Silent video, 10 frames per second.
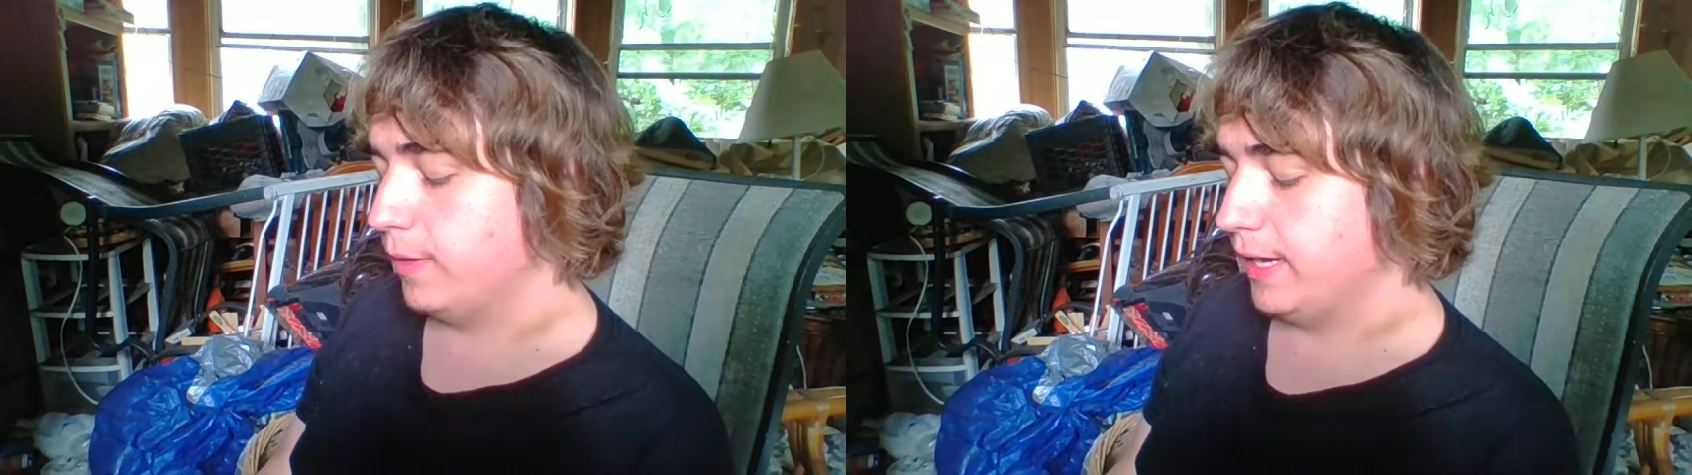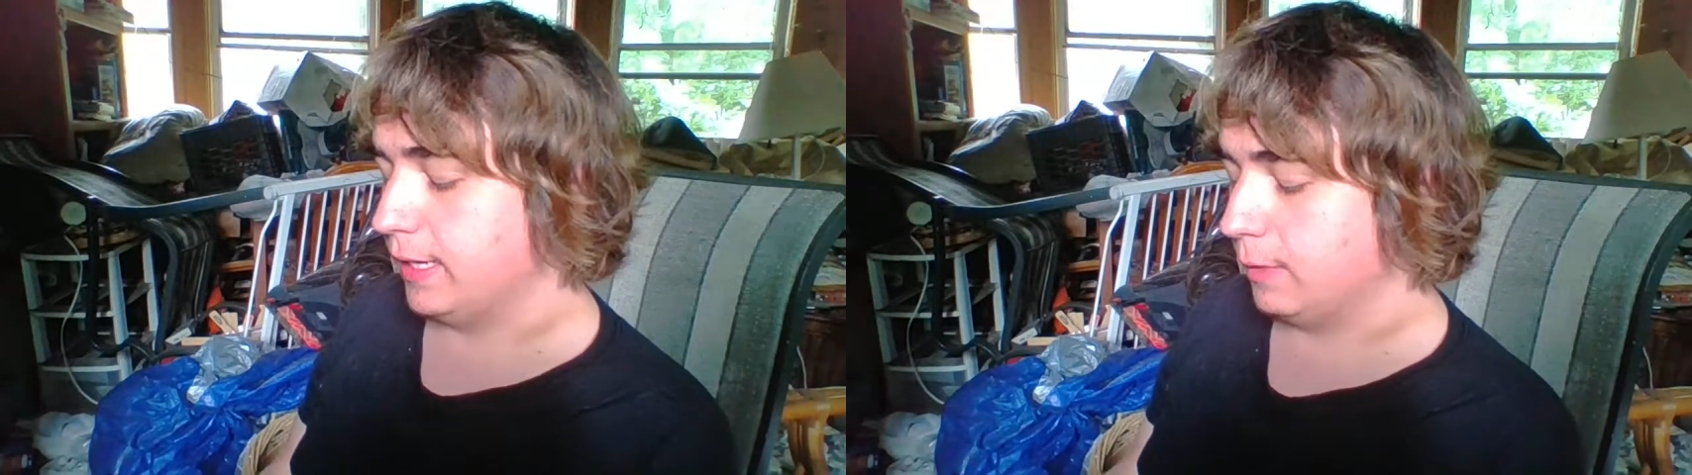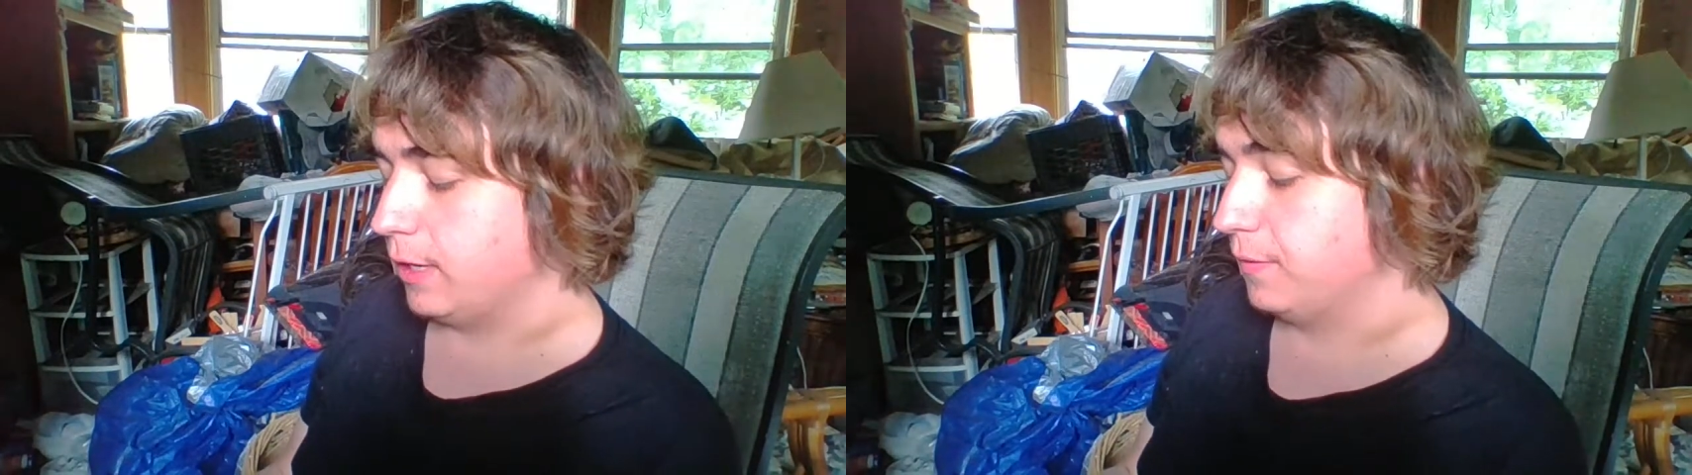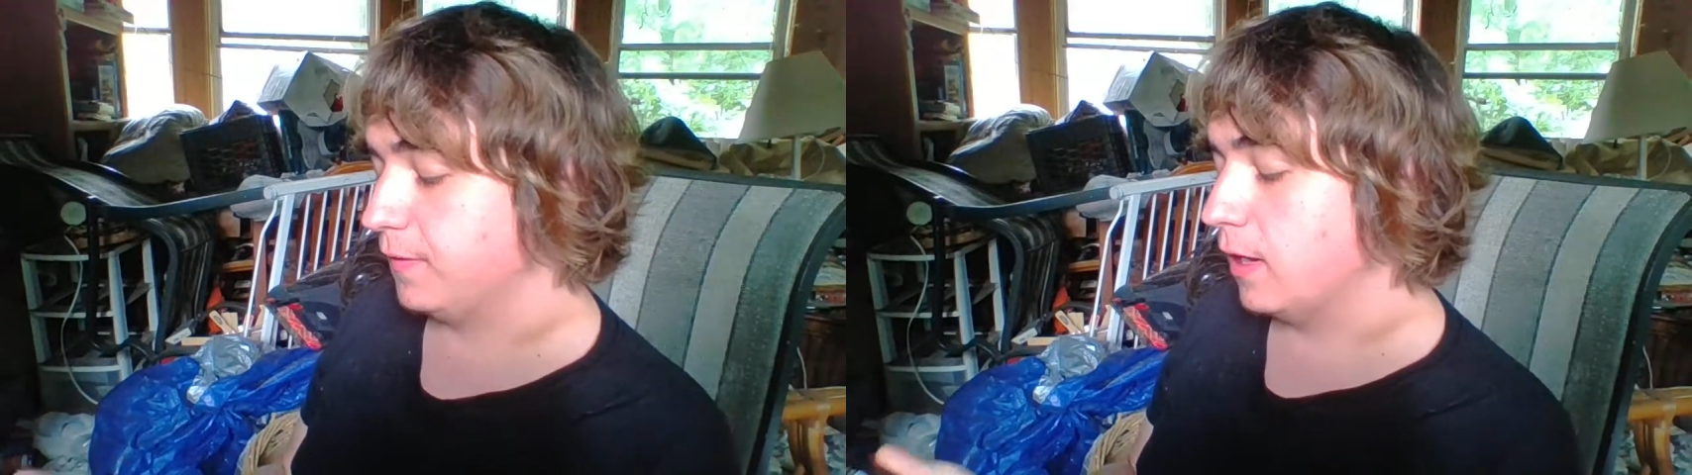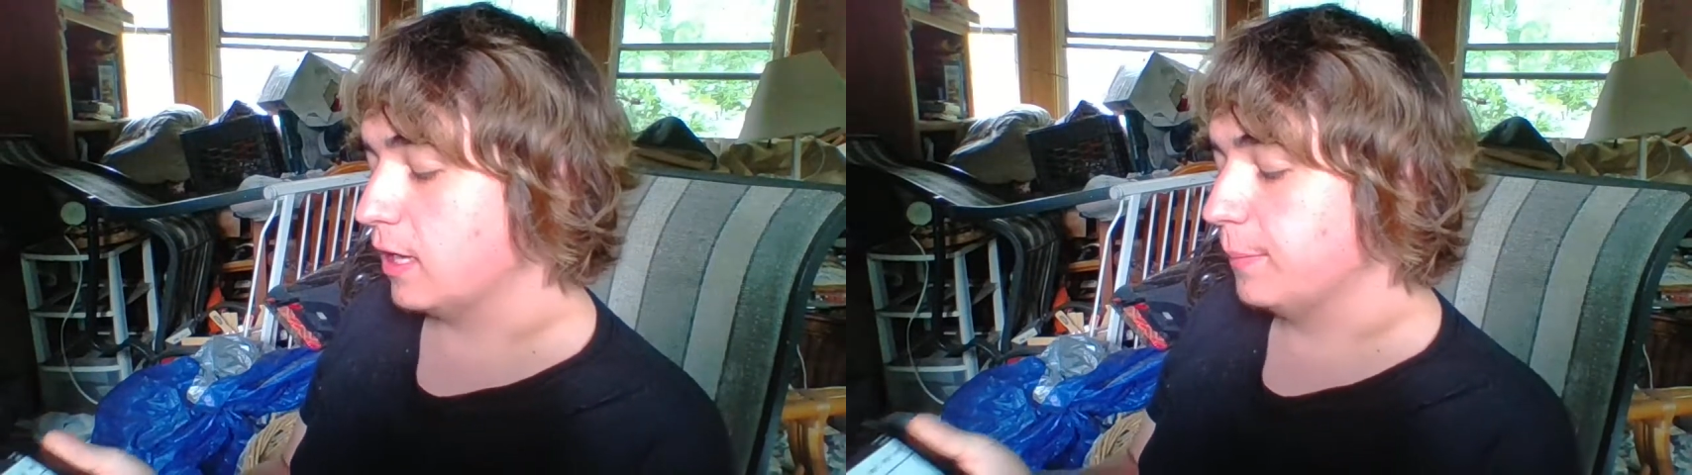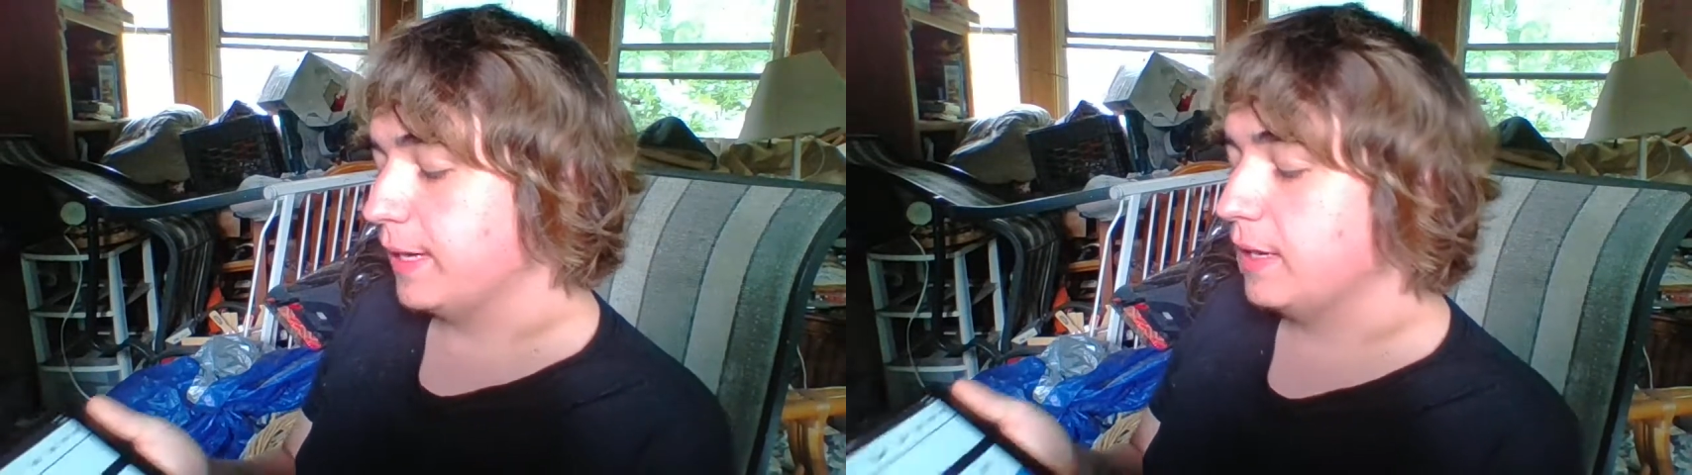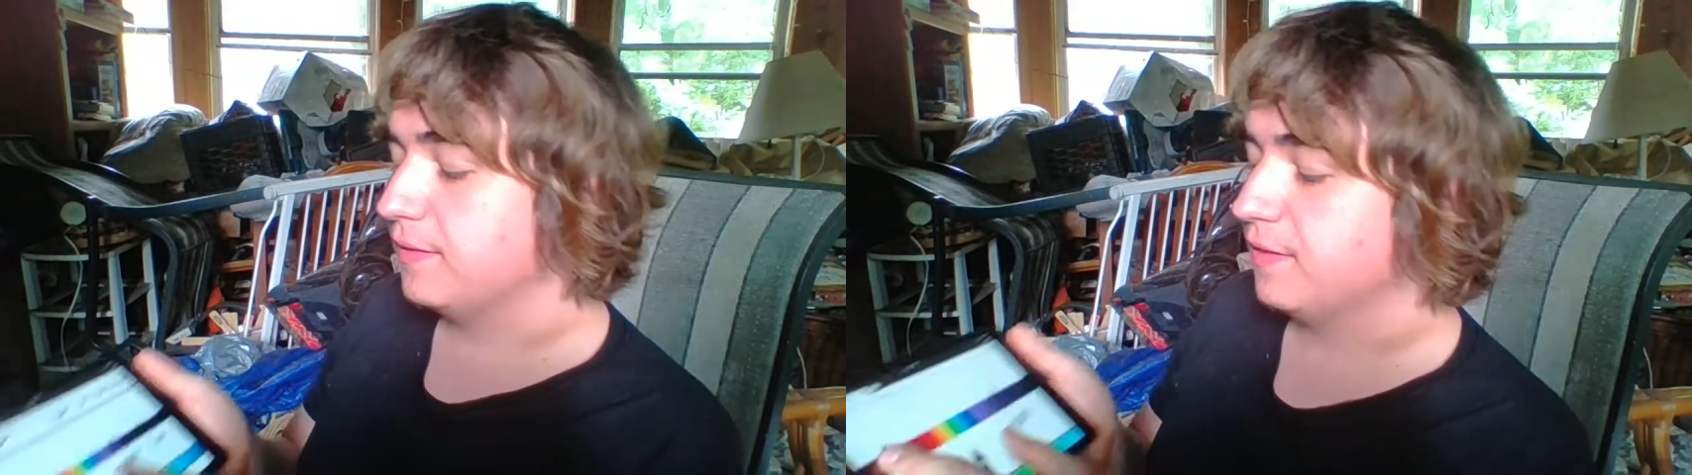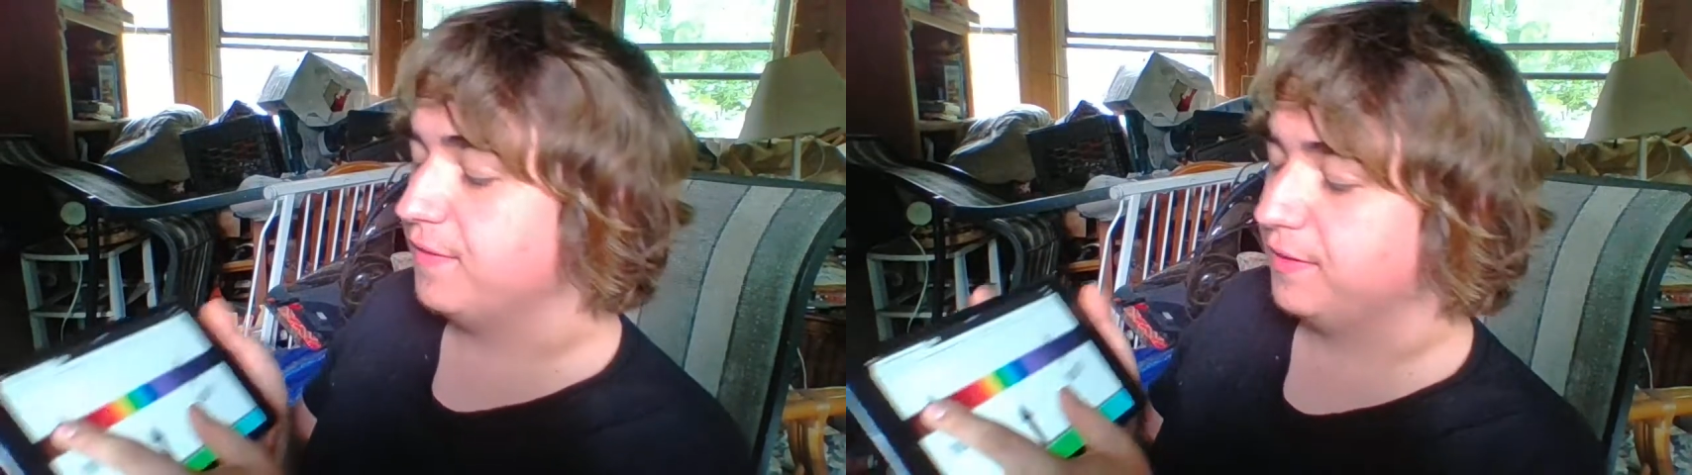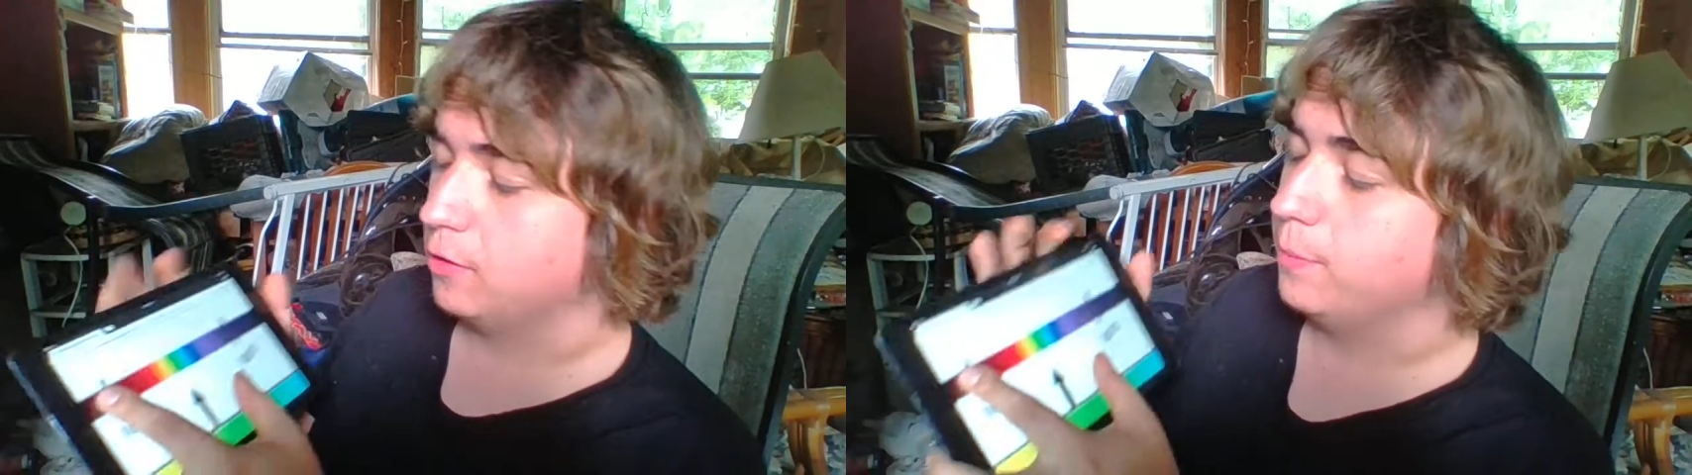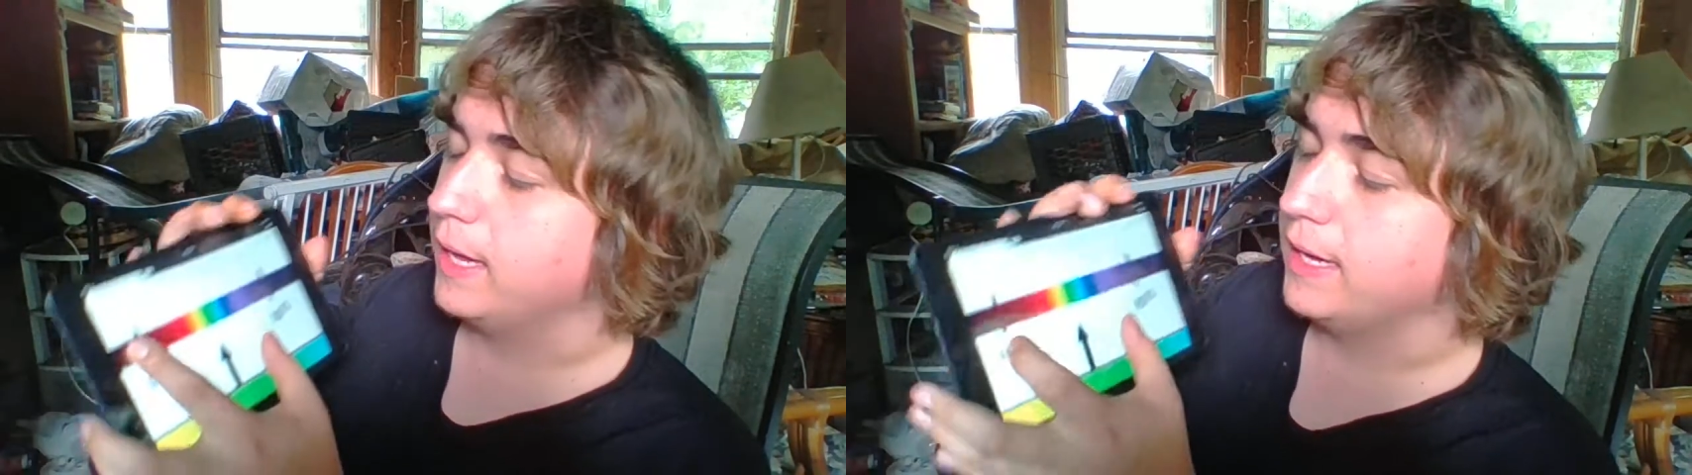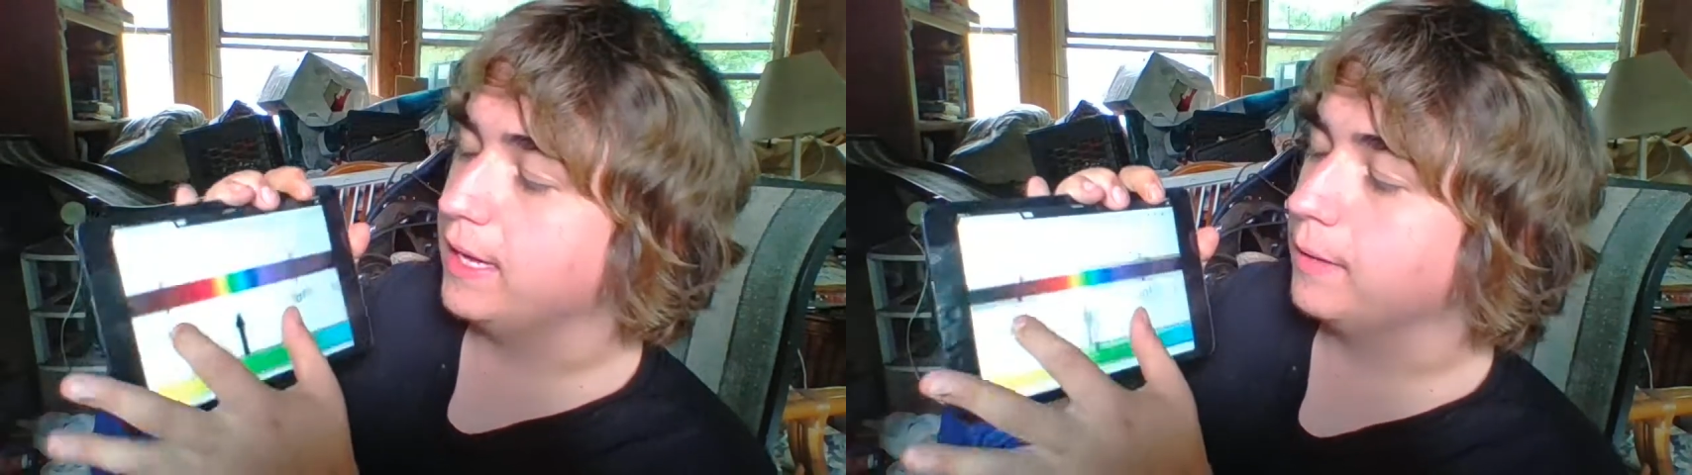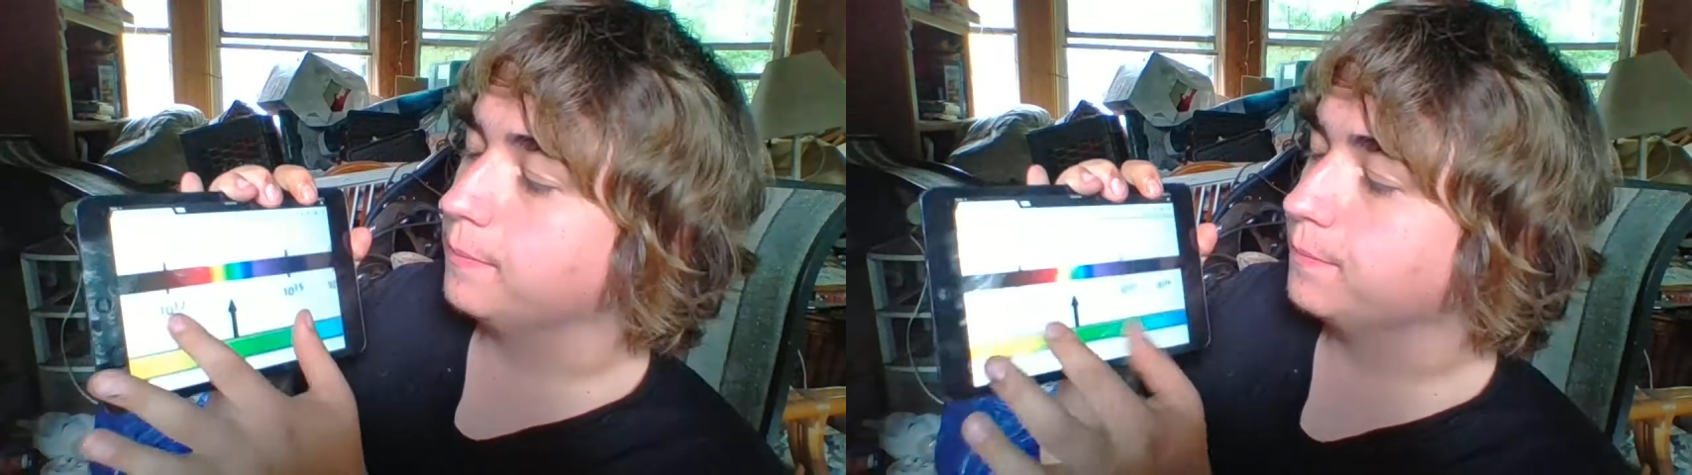I was talking about is the physical body